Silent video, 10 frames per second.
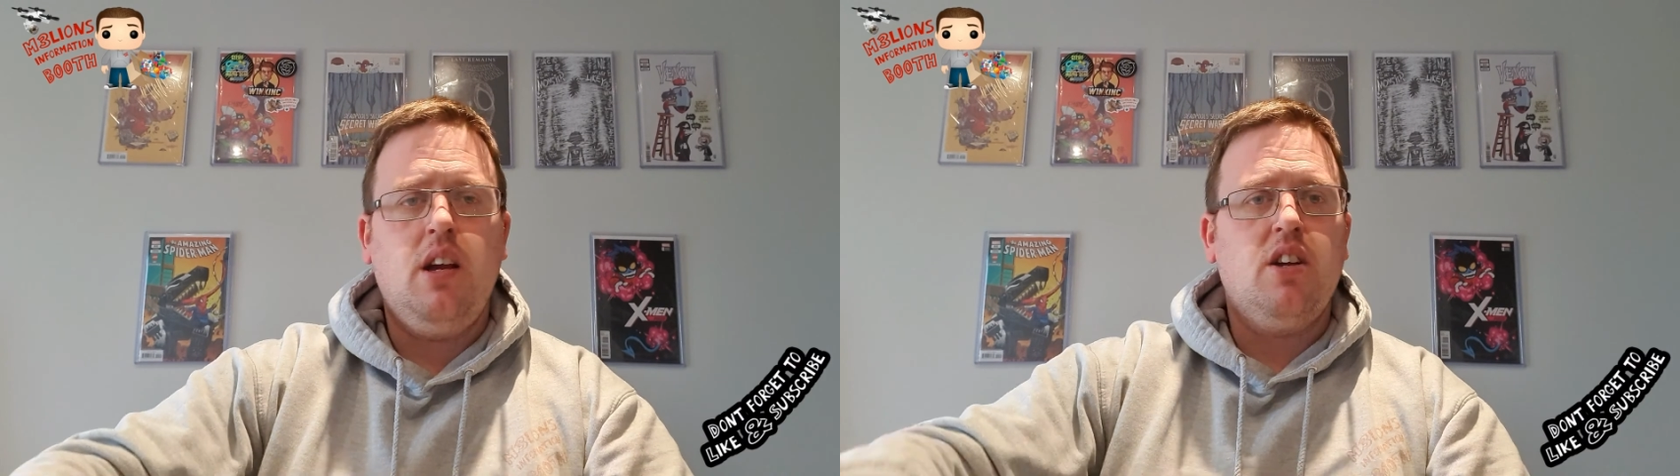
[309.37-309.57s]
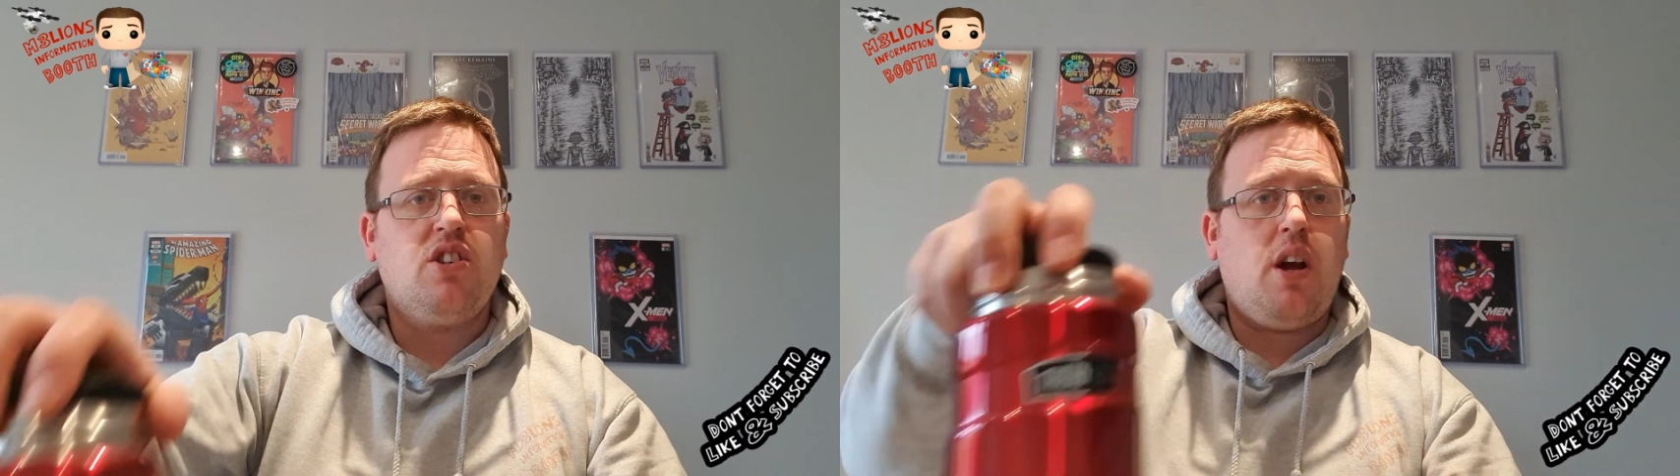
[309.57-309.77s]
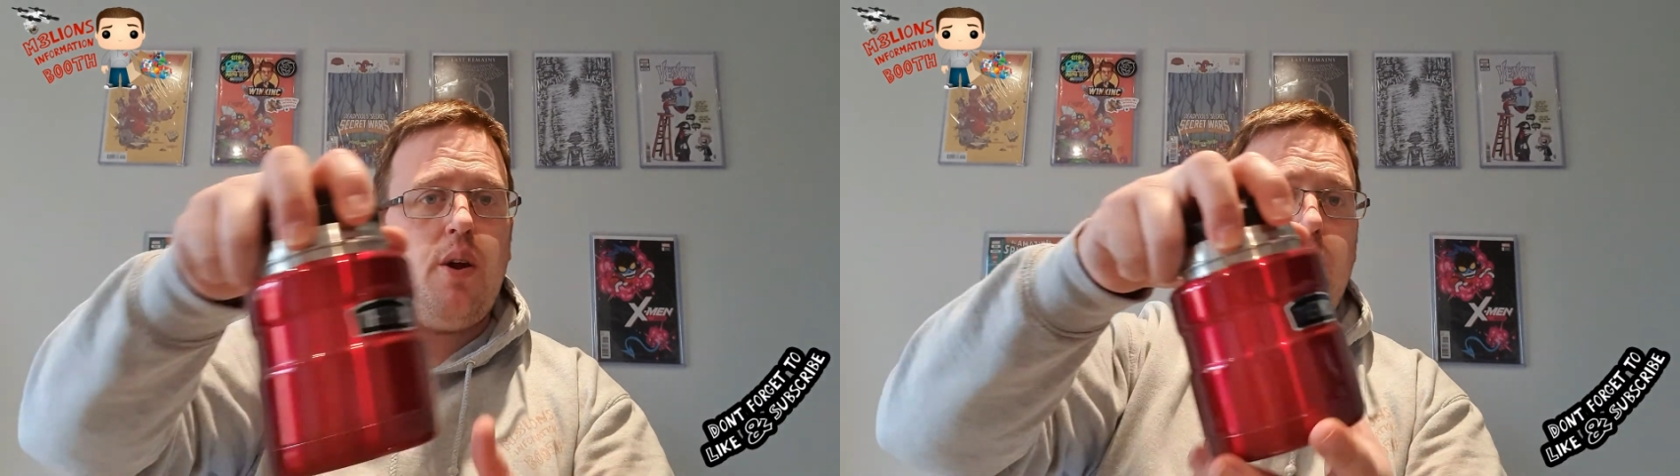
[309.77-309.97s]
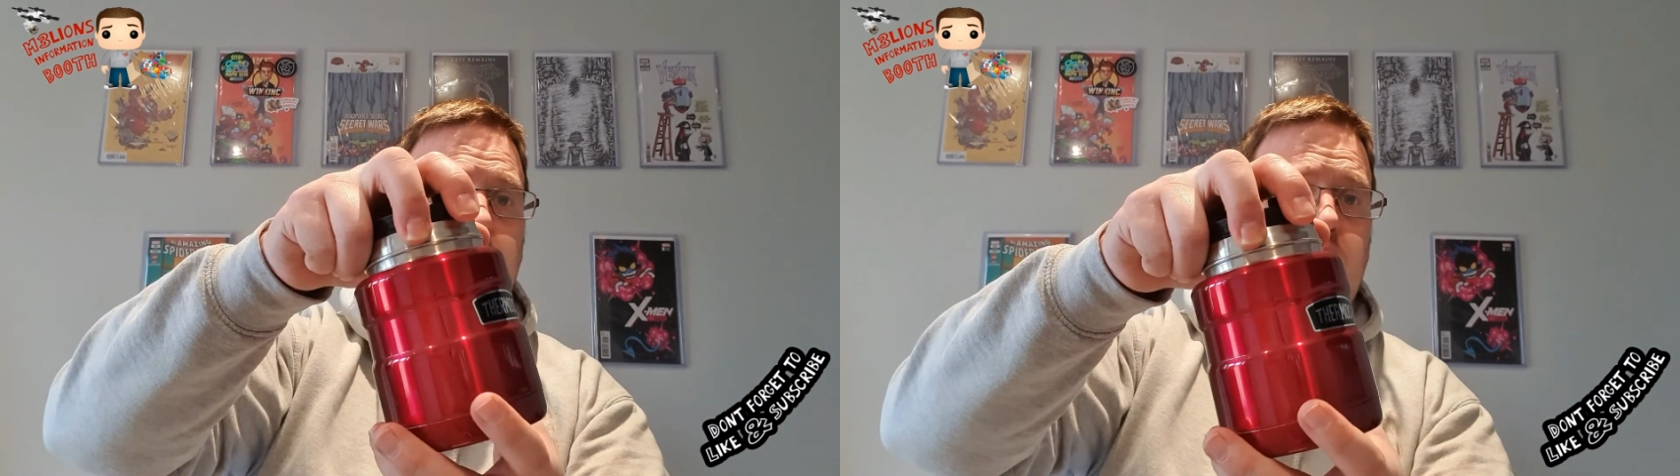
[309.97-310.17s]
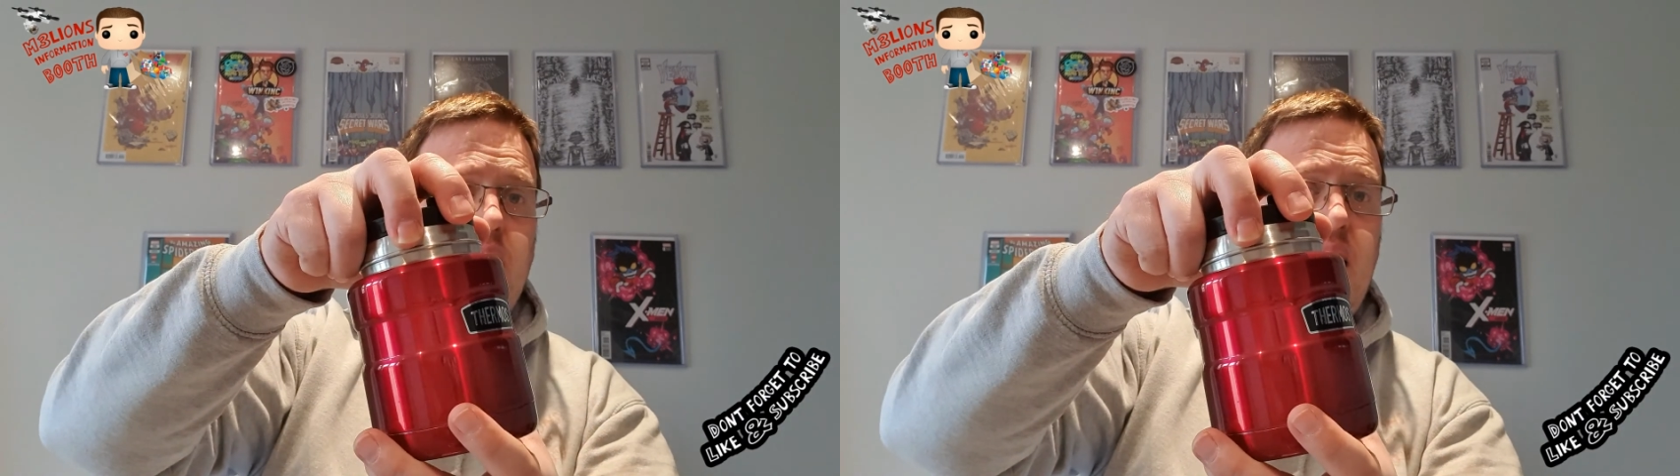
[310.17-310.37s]
So
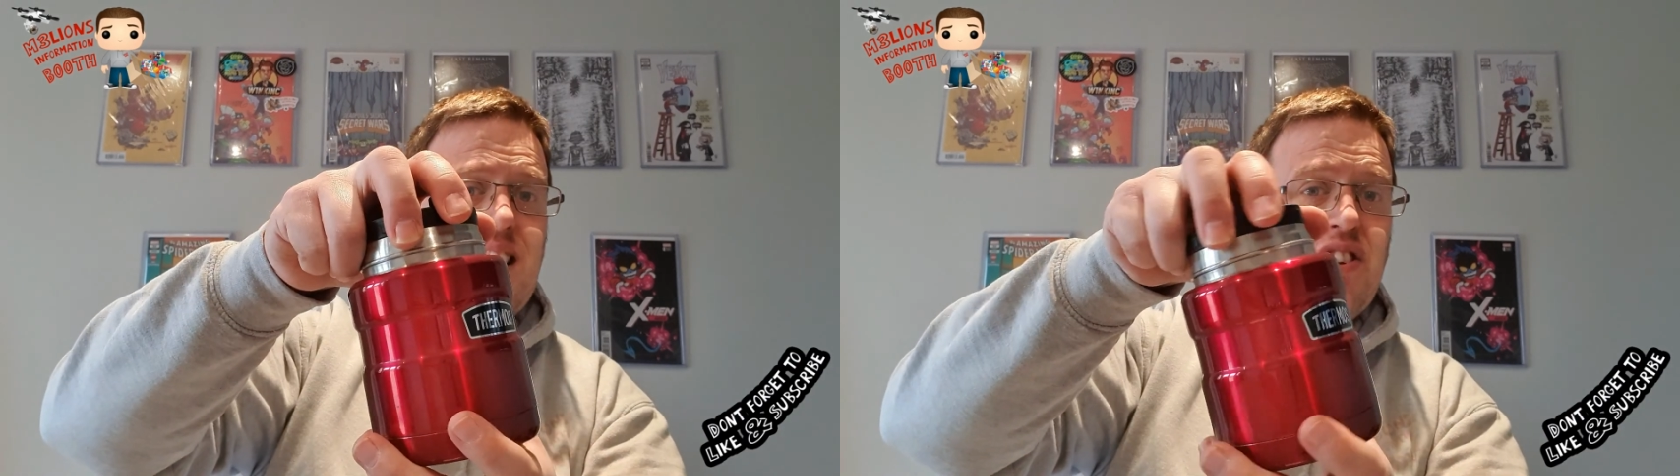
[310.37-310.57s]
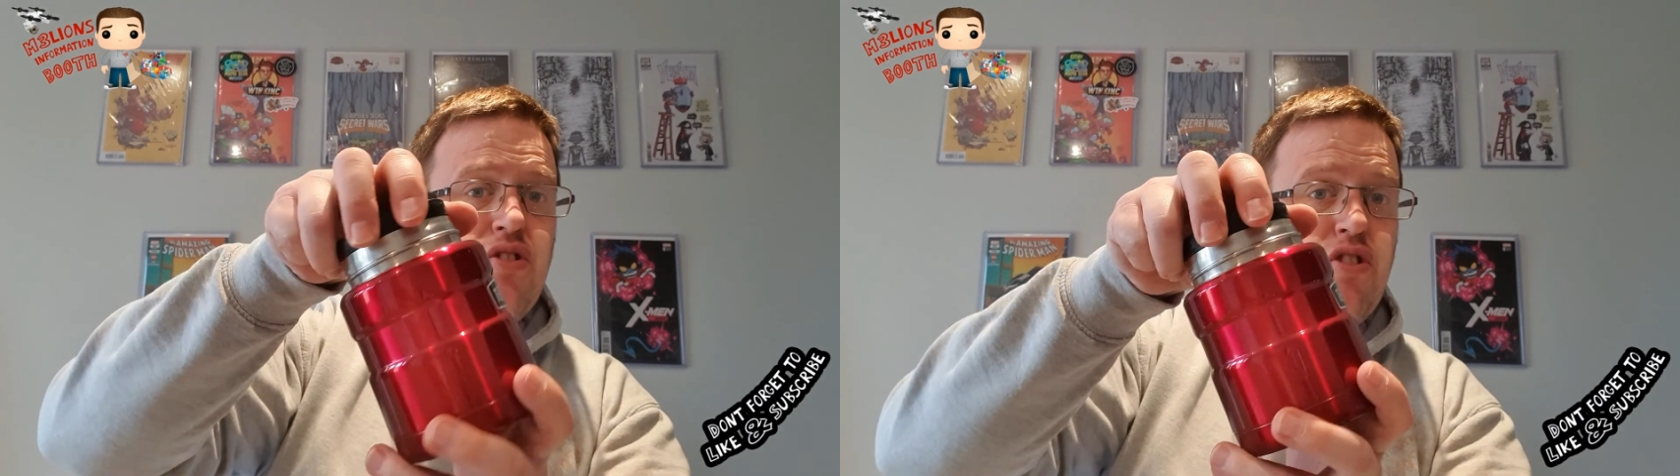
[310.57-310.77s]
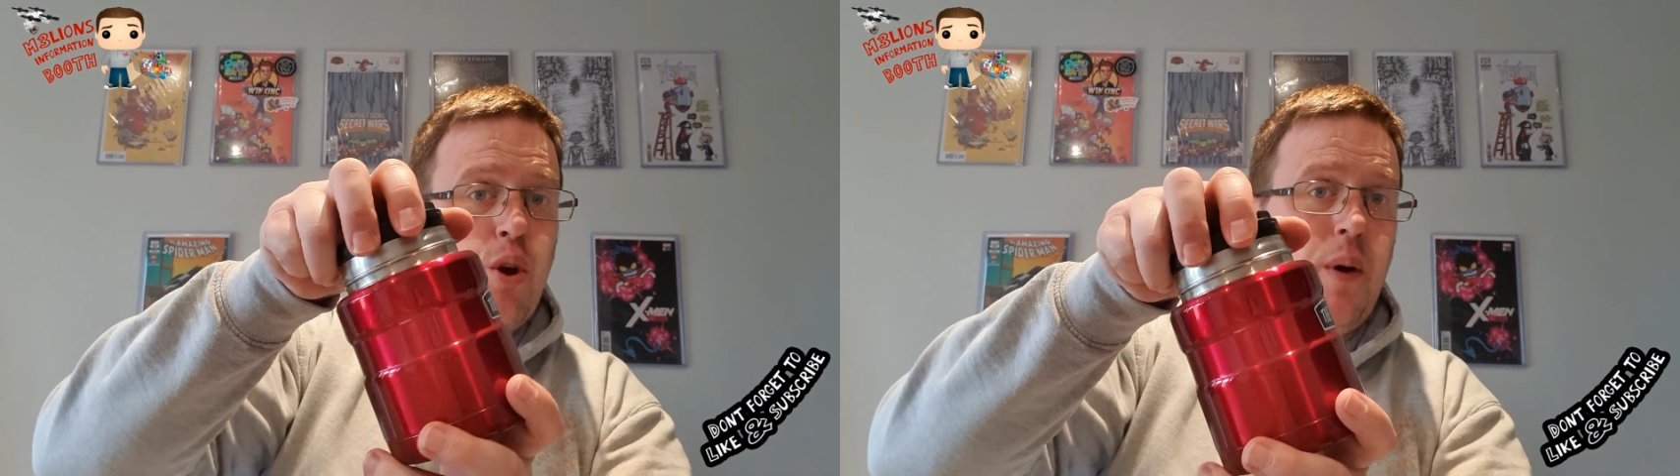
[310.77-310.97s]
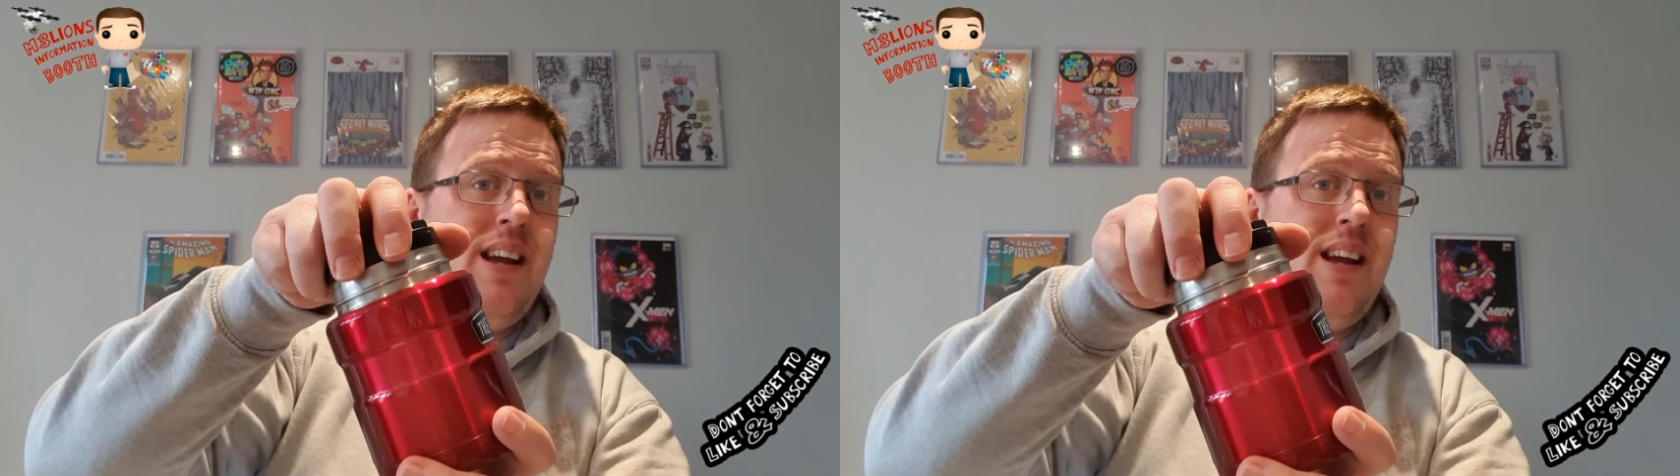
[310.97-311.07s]
let's undo